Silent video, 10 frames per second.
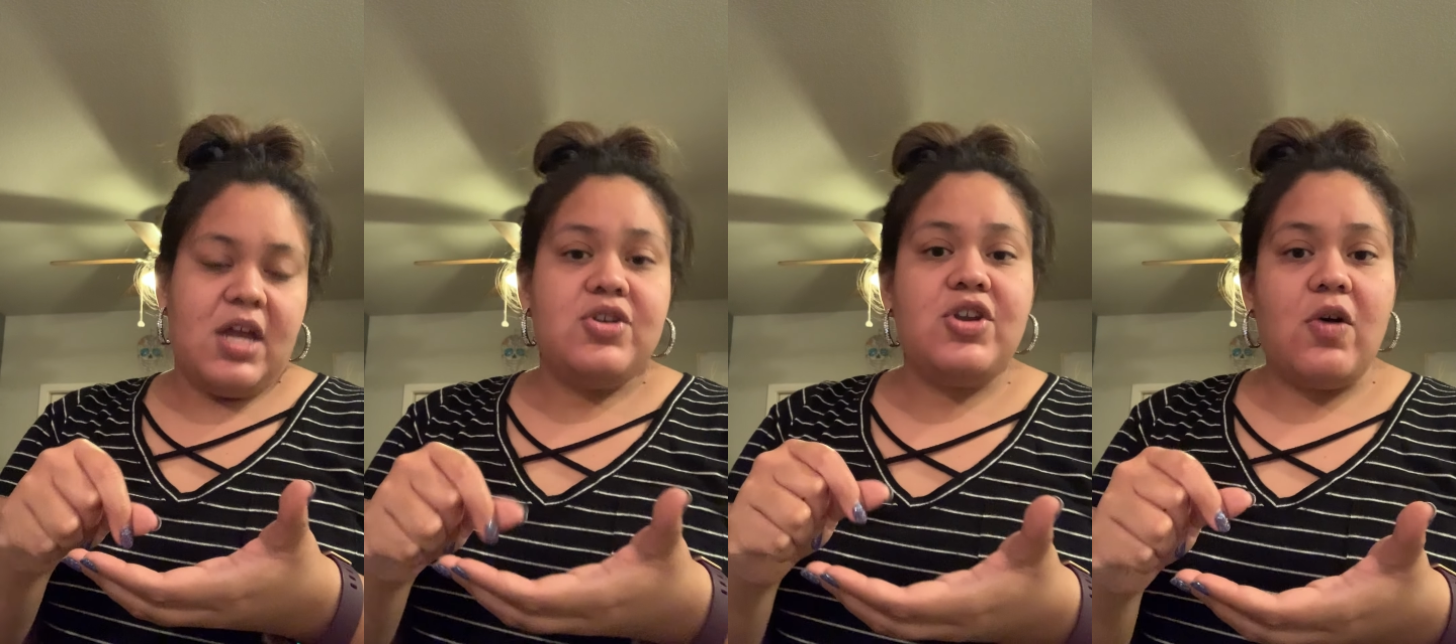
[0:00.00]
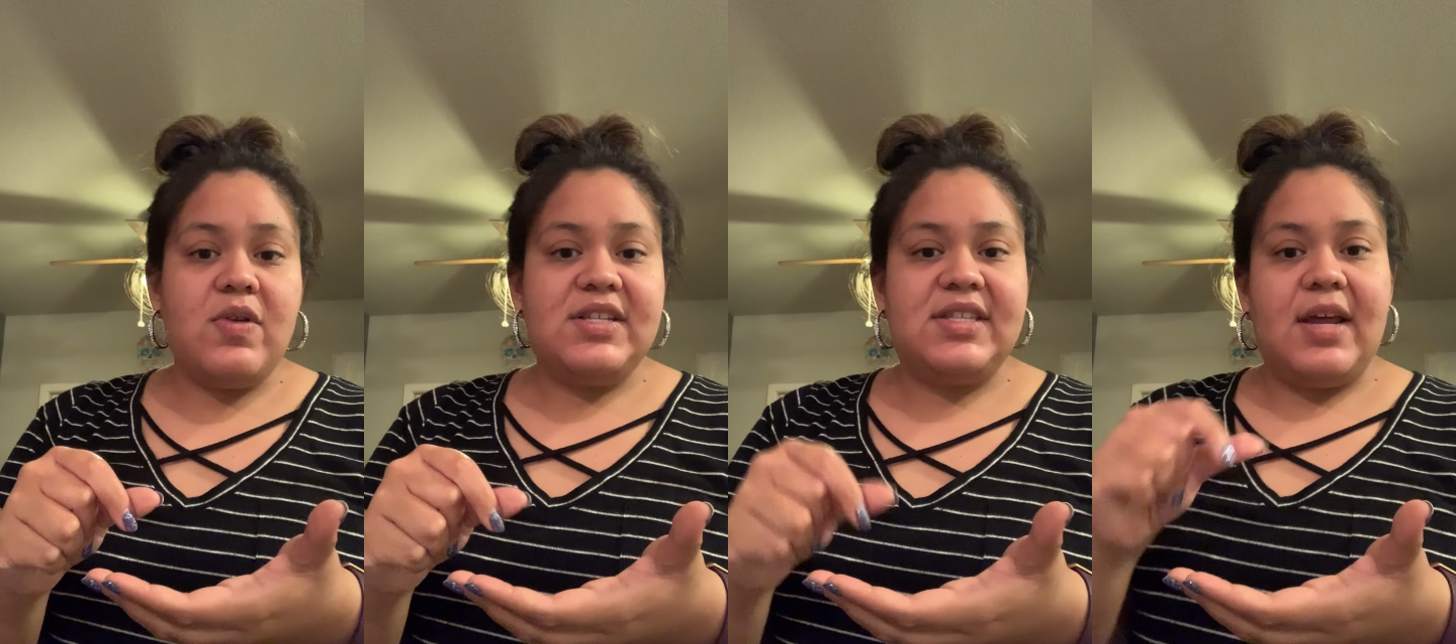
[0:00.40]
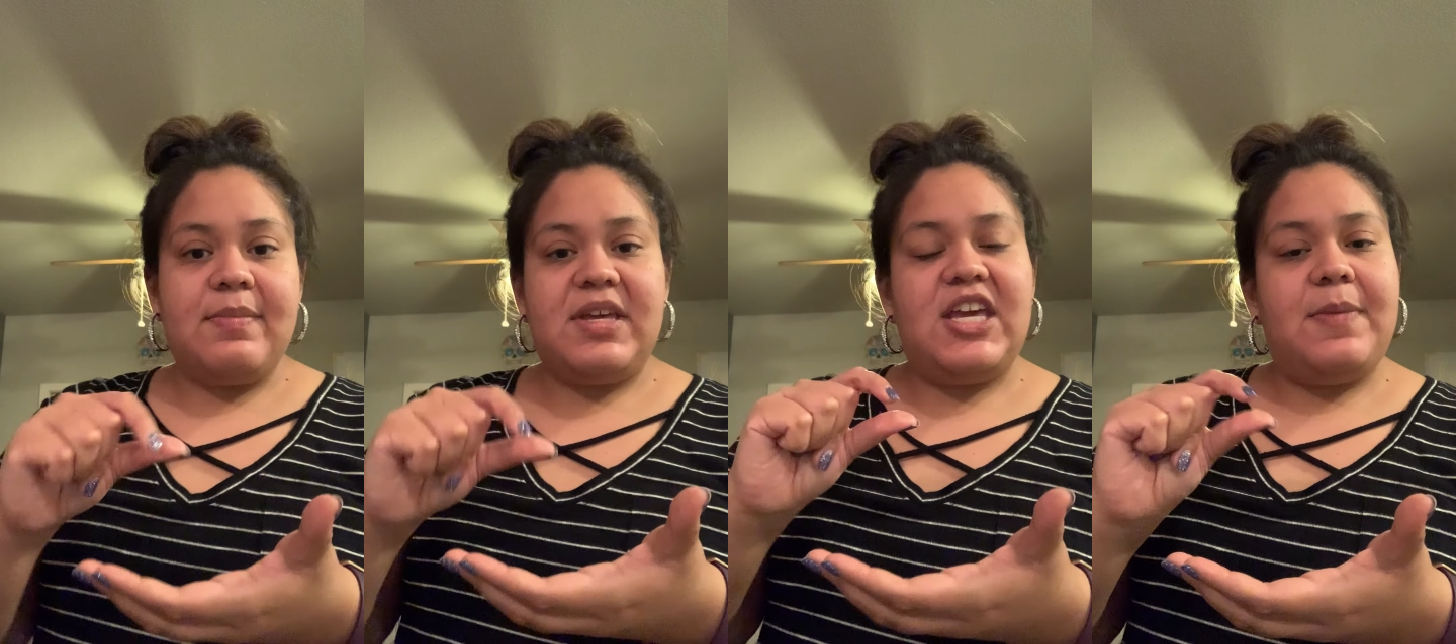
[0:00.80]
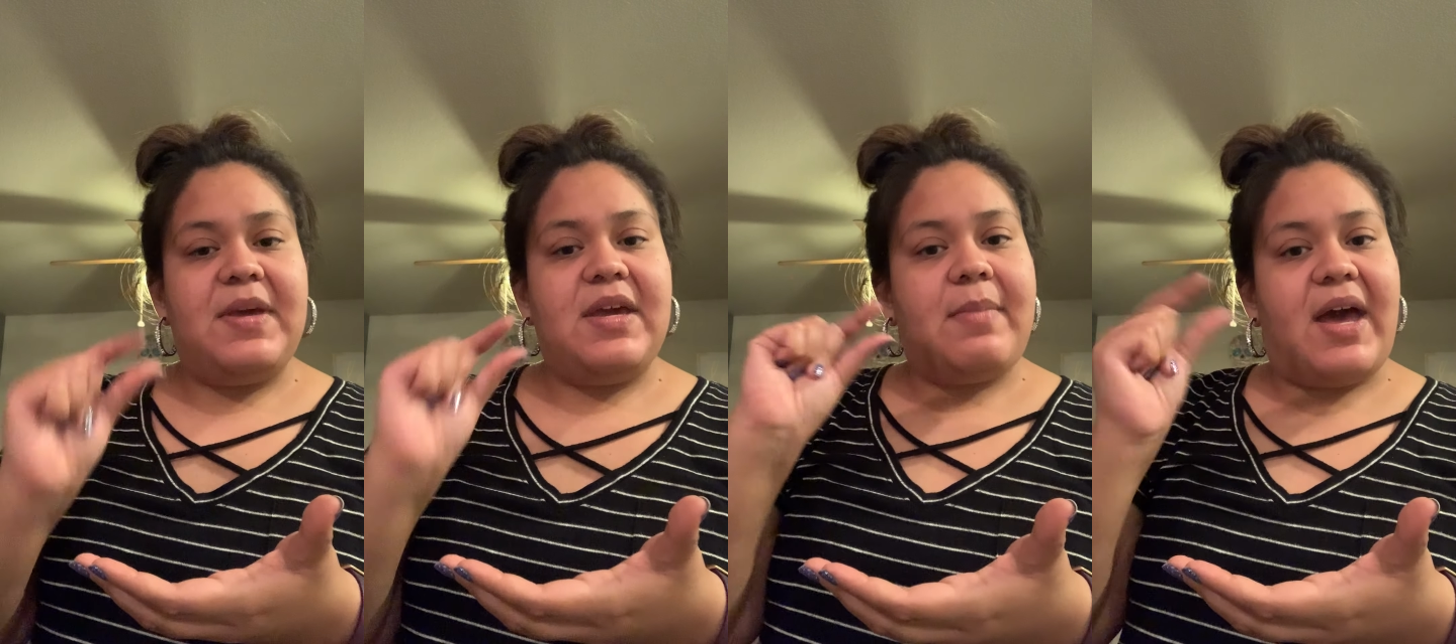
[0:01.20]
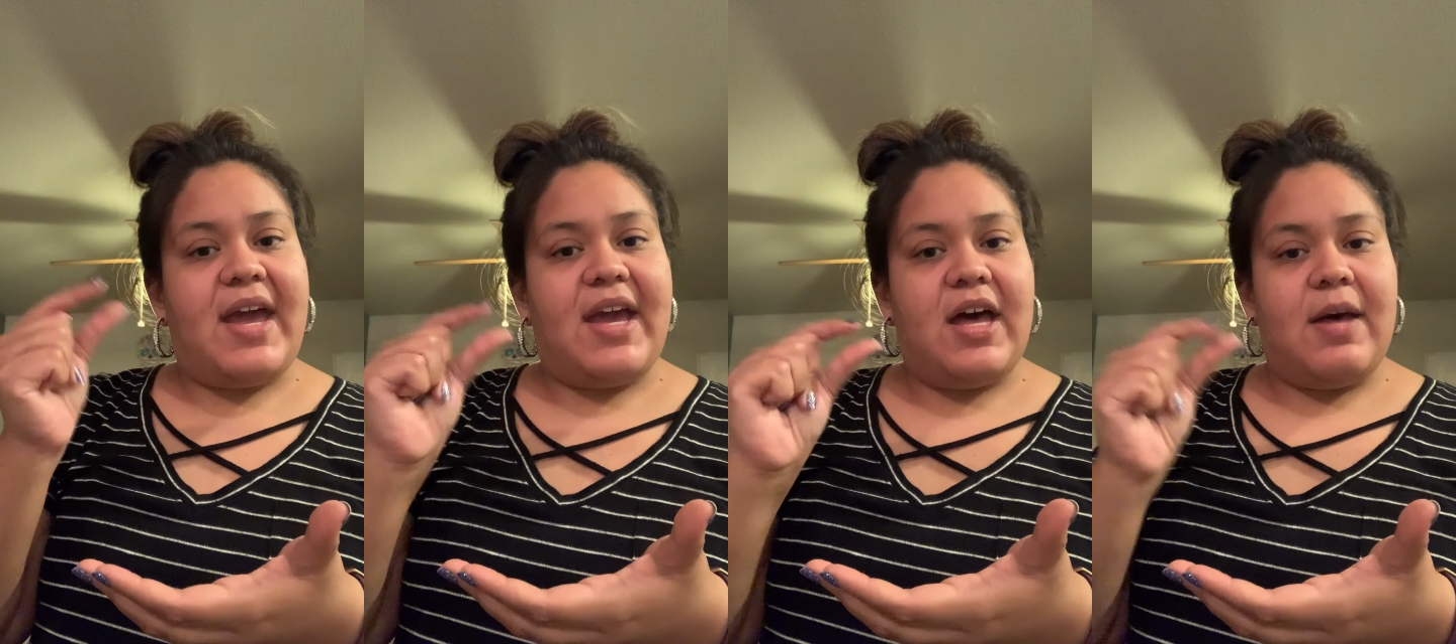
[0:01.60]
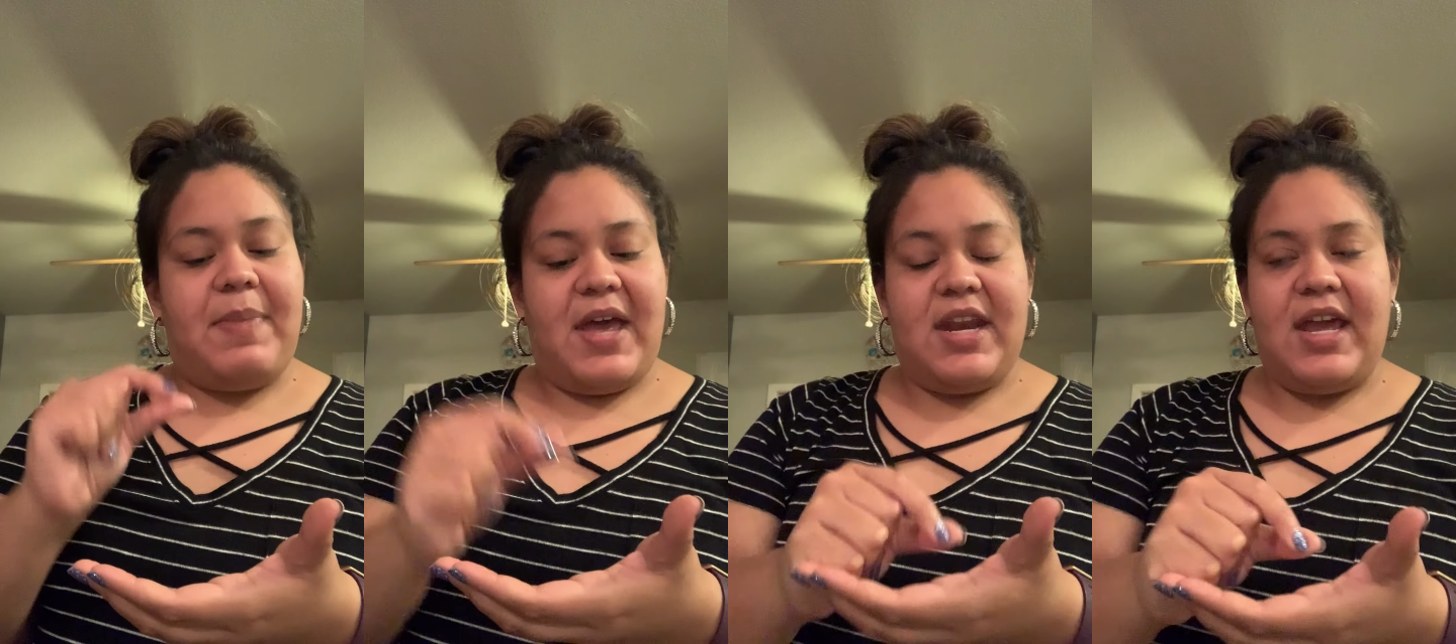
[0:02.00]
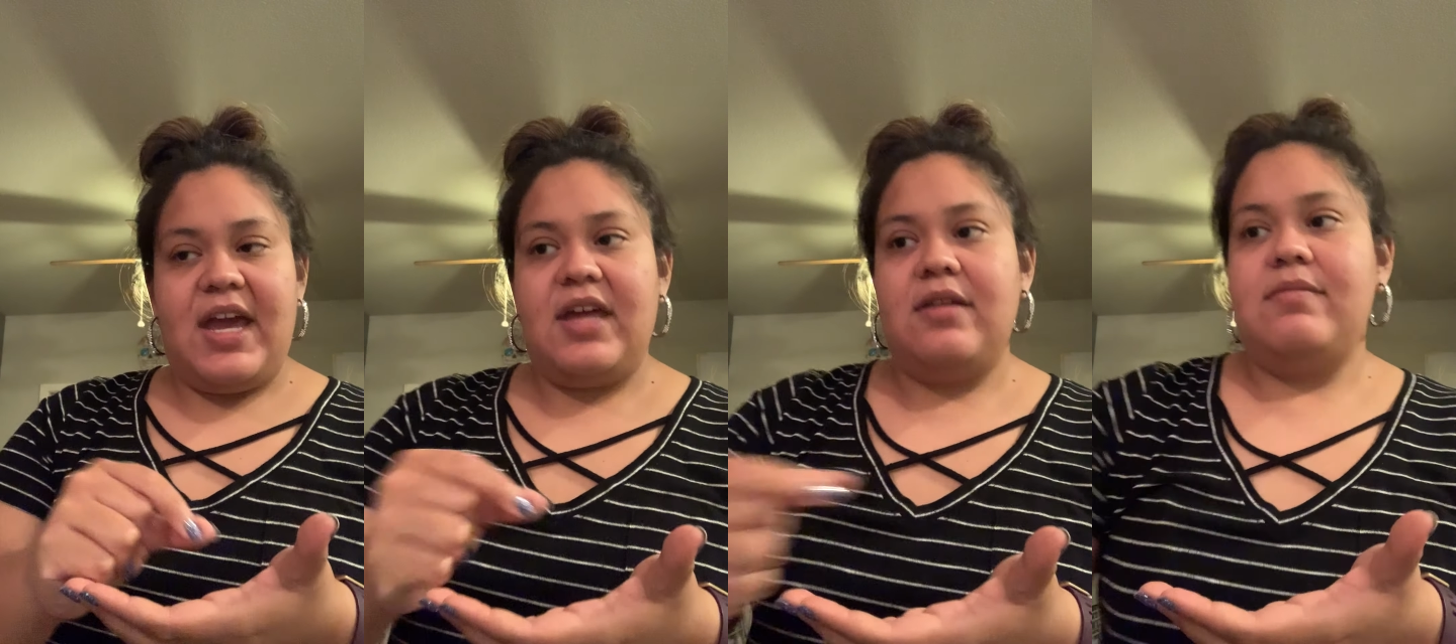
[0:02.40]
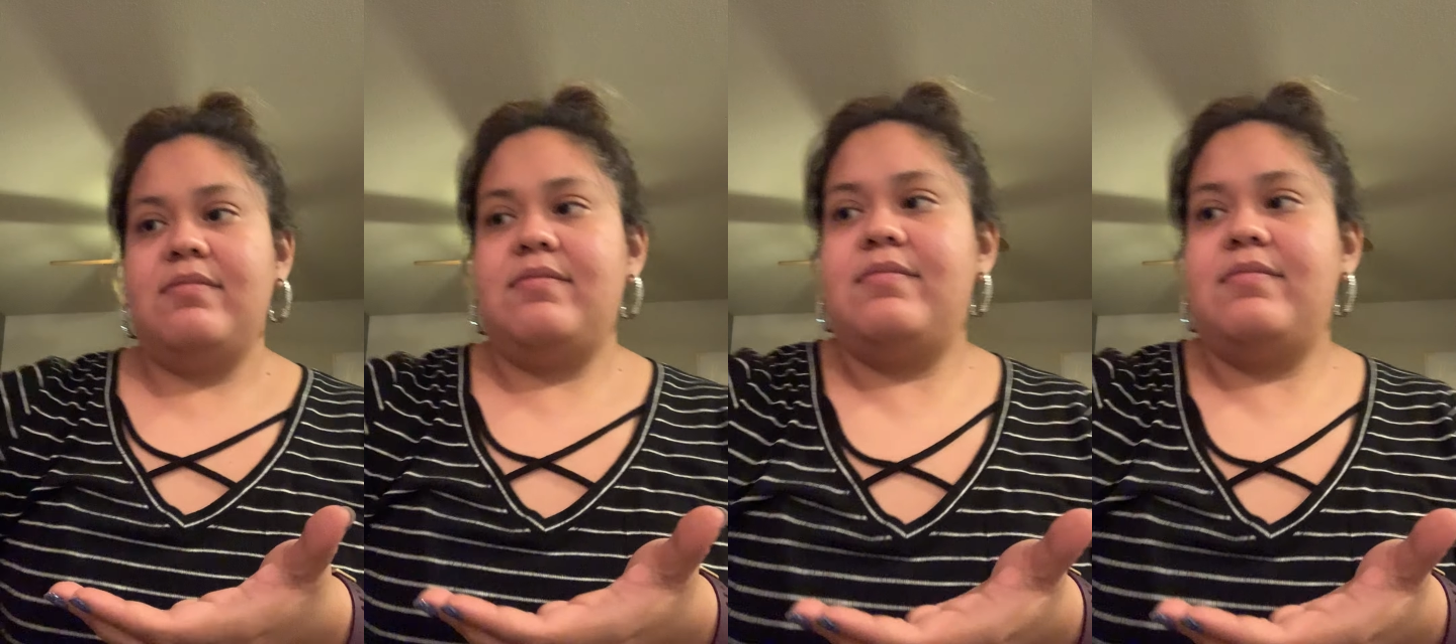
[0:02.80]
Notice that I'm keeping my pen hand